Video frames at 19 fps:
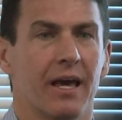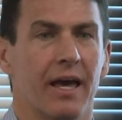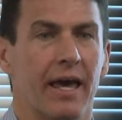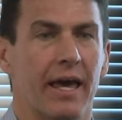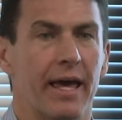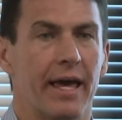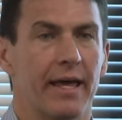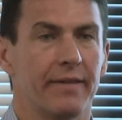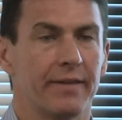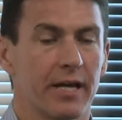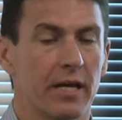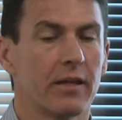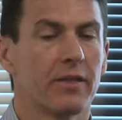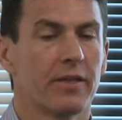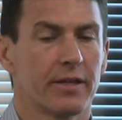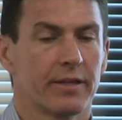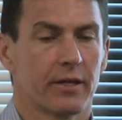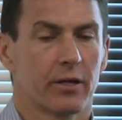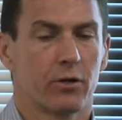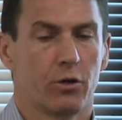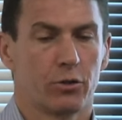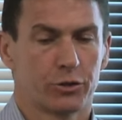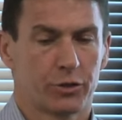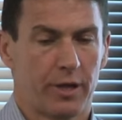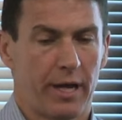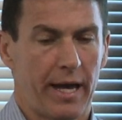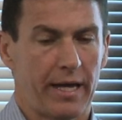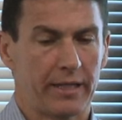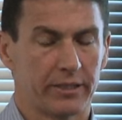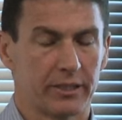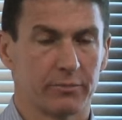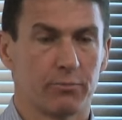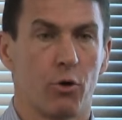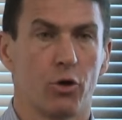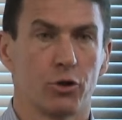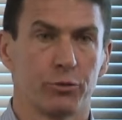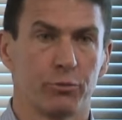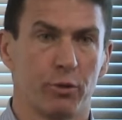And the other thing that culture has is
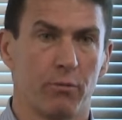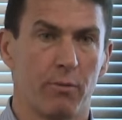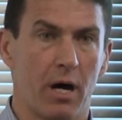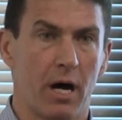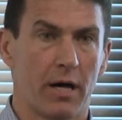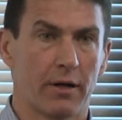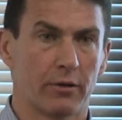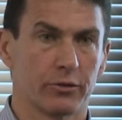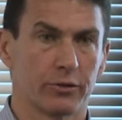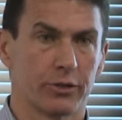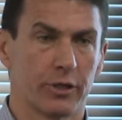multiple models.